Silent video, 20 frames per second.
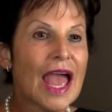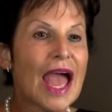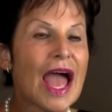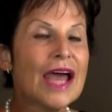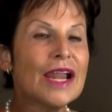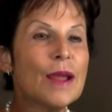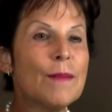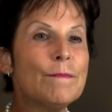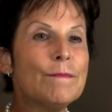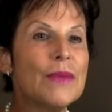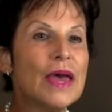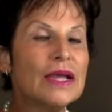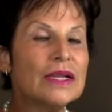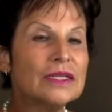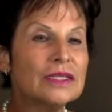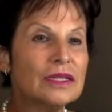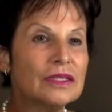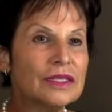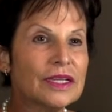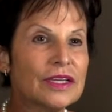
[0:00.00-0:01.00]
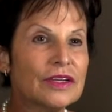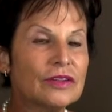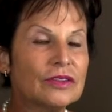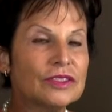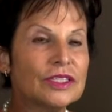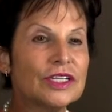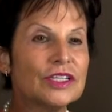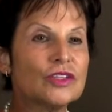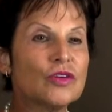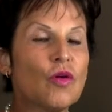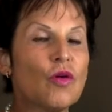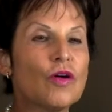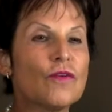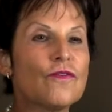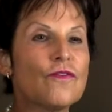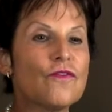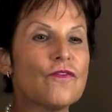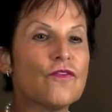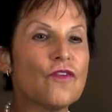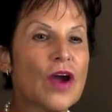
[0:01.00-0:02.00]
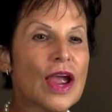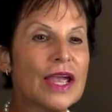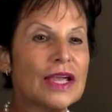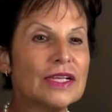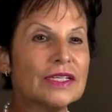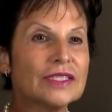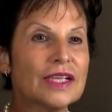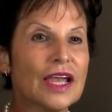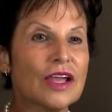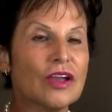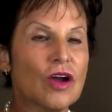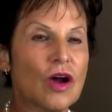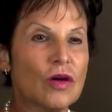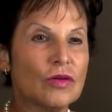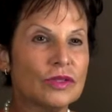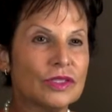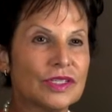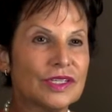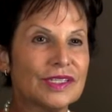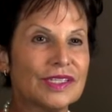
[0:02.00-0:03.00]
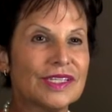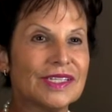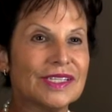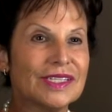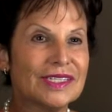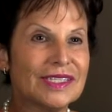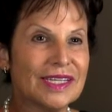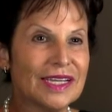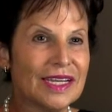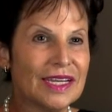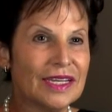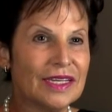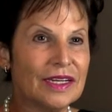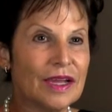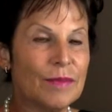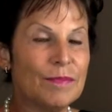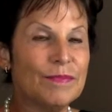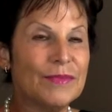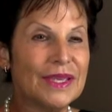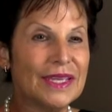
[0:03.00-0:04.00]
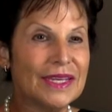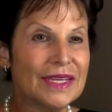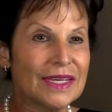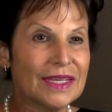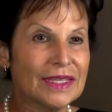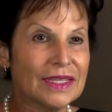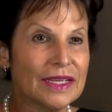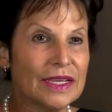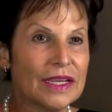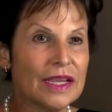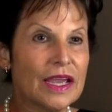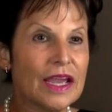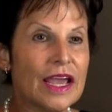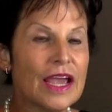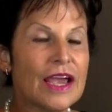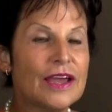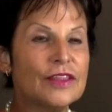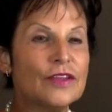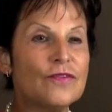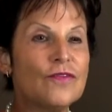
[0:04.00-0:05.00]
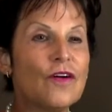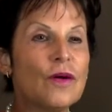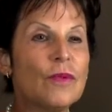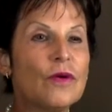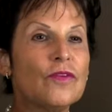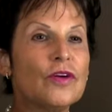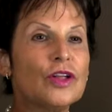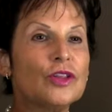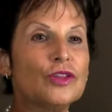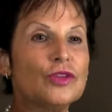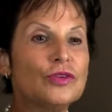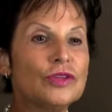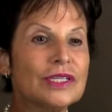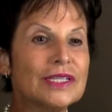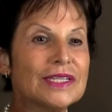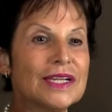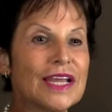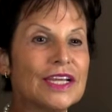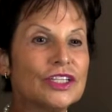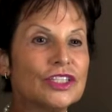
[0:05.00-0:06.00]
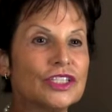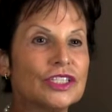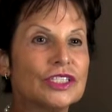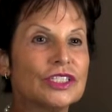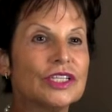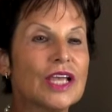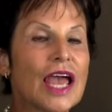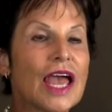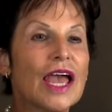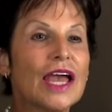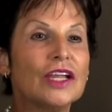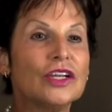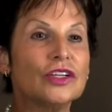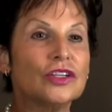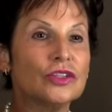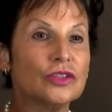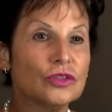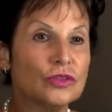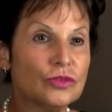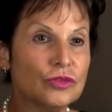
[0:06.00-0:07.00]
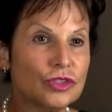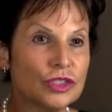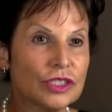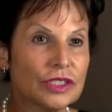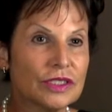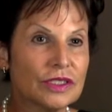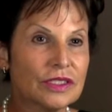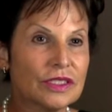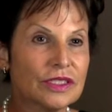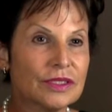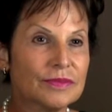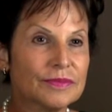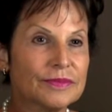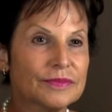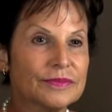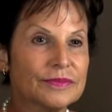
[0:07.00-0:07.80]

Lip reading: and a mental illness or frank psychosis is seen immediately in the form of hallucinations and delusions.